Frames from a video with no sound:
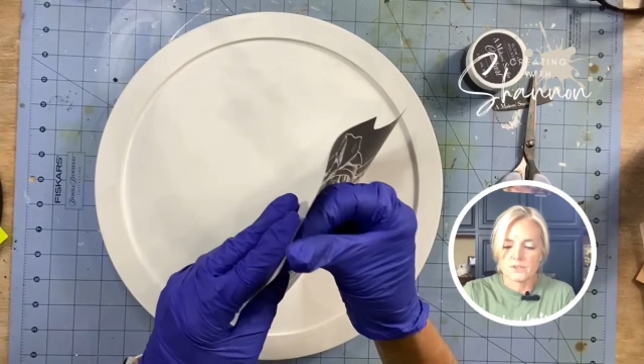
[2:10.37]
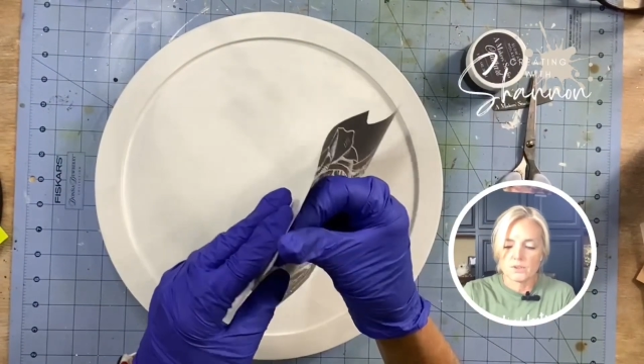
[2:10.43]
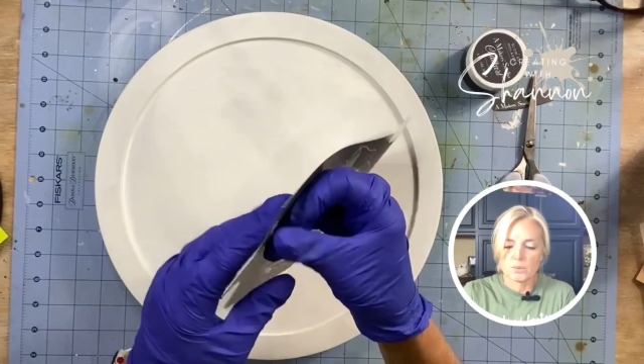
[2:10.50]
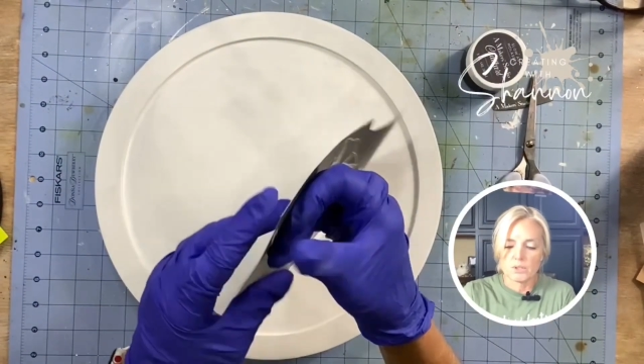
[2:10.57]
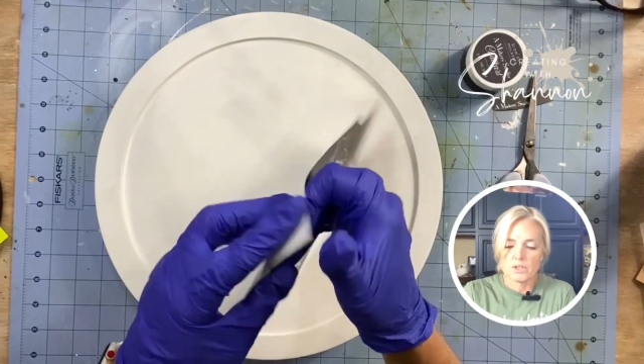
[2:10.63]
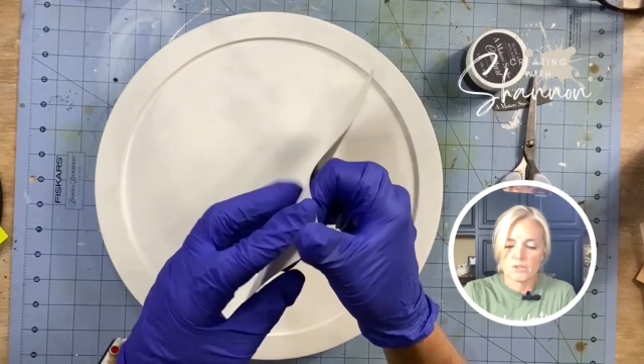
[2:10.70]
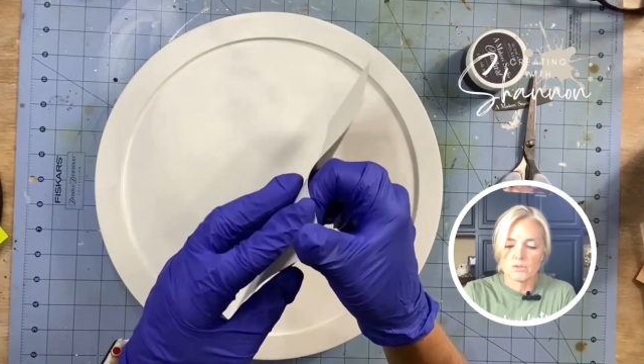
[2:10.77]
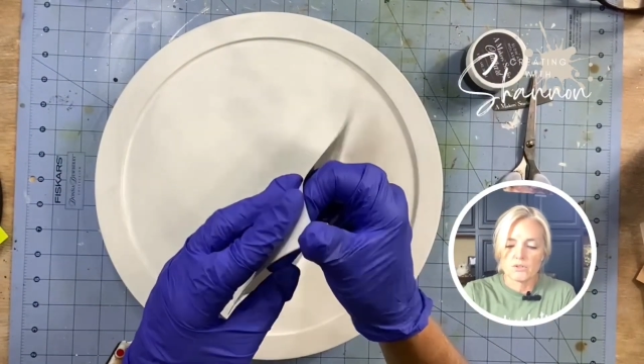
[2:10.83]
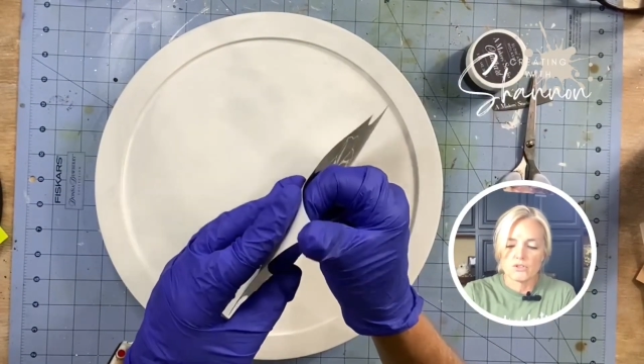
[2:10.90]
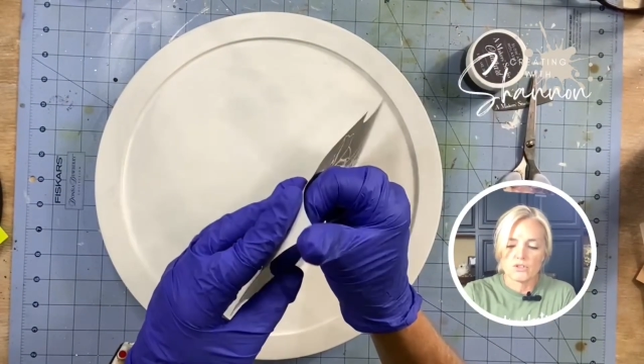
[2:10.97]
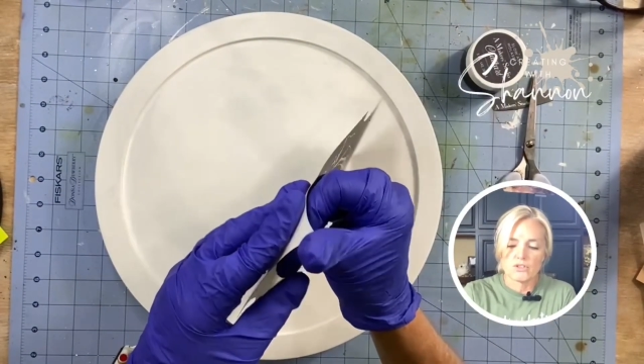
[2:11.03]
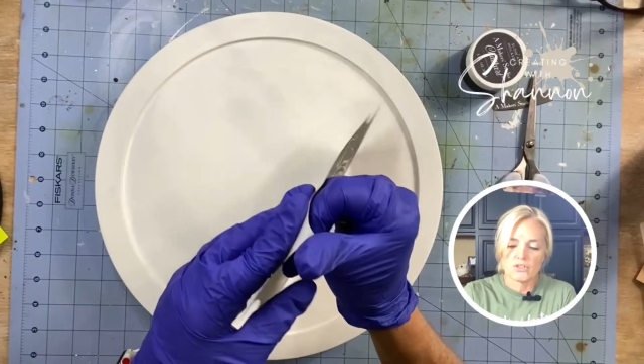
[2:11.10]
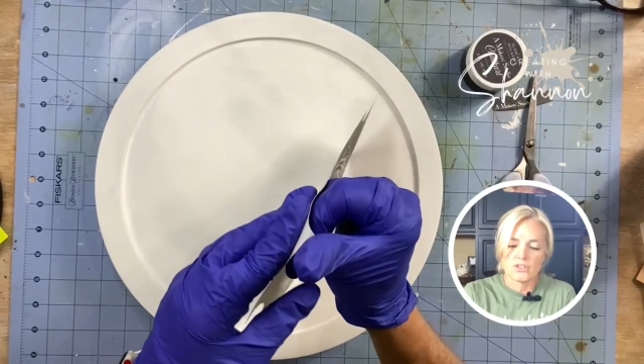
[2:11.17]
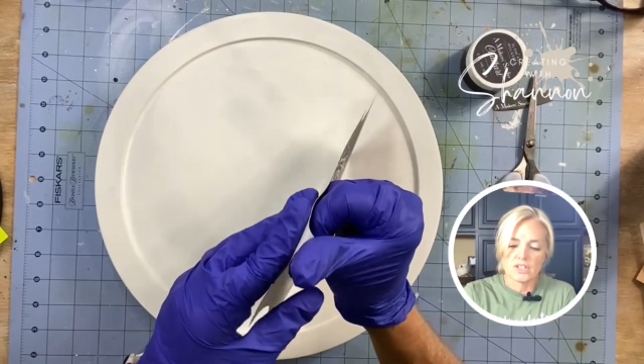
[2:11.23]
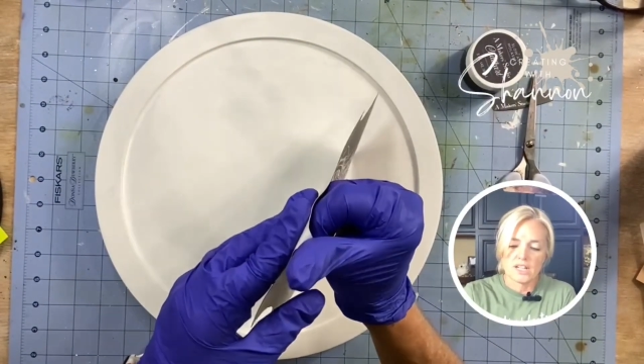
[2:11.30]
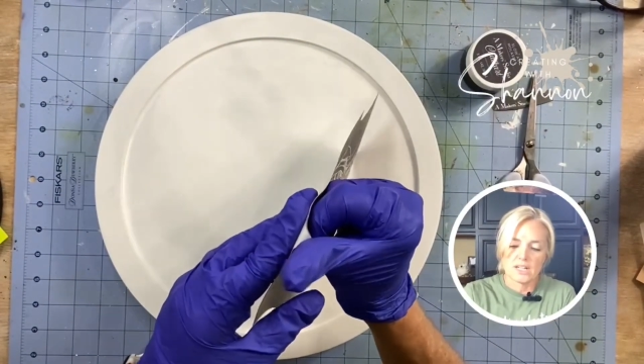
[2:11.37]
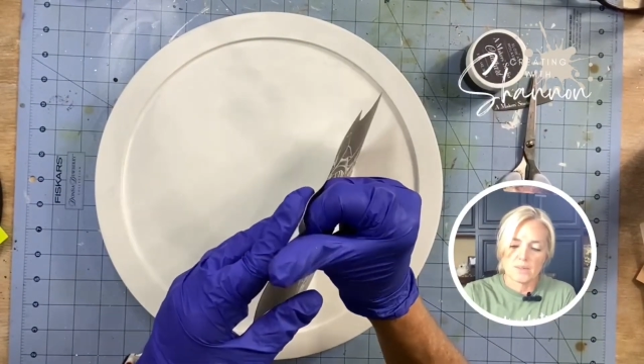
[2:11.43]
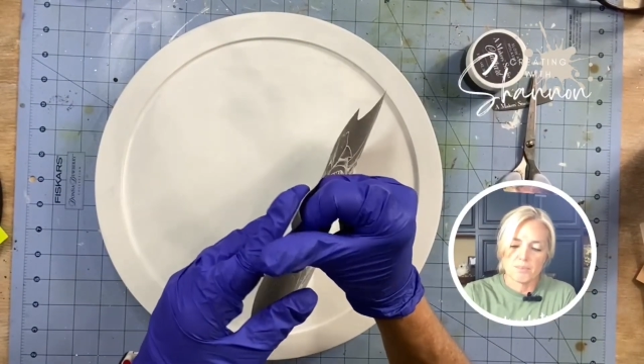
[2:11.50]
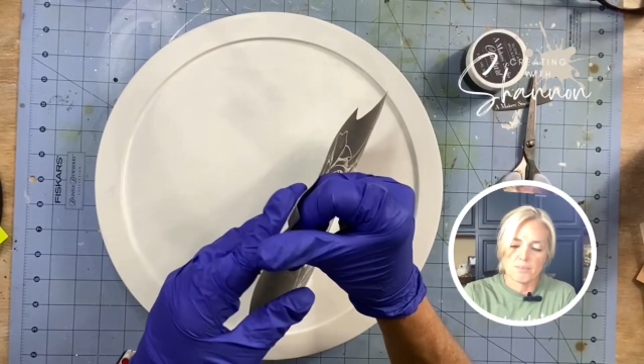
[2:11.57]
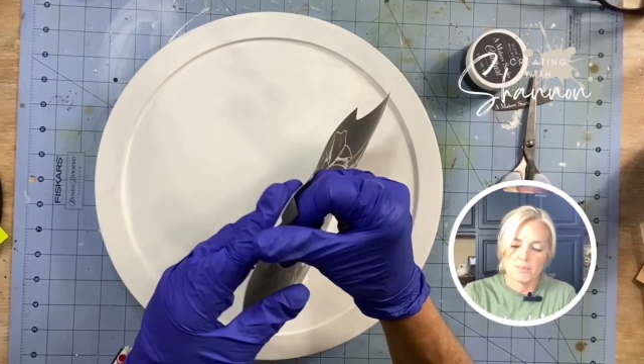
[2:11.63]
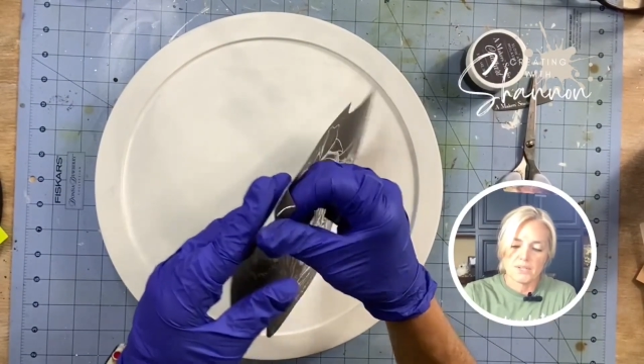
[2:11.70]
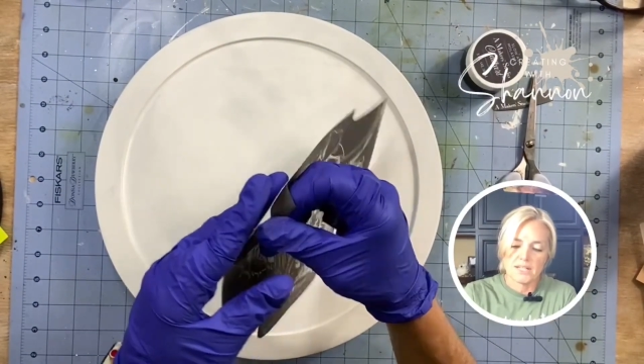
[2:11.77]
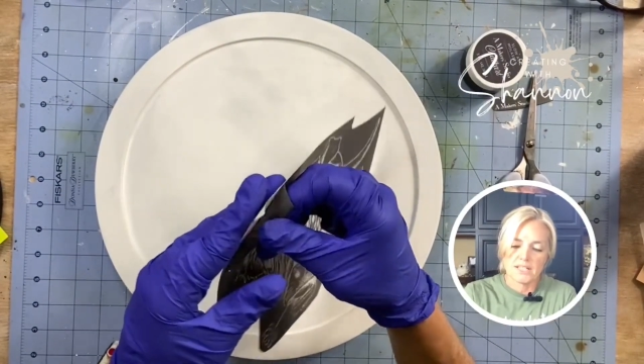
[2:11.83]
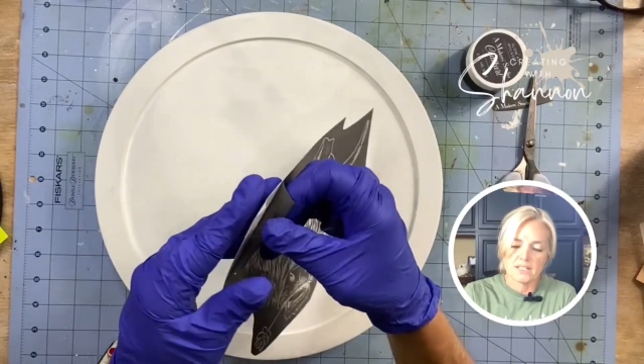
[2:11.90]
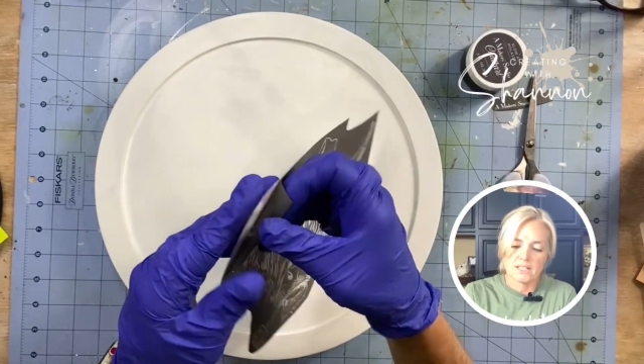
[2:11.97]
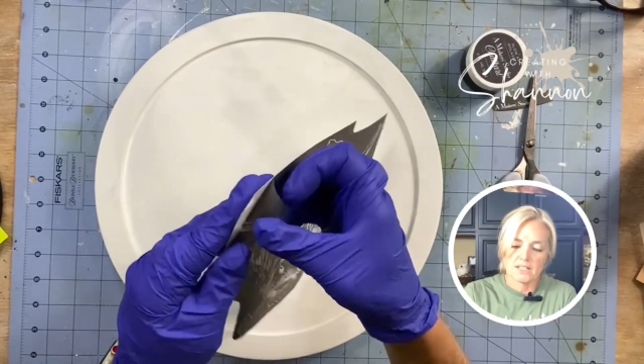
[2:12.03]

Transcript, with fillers: so what you do is you just kind of take it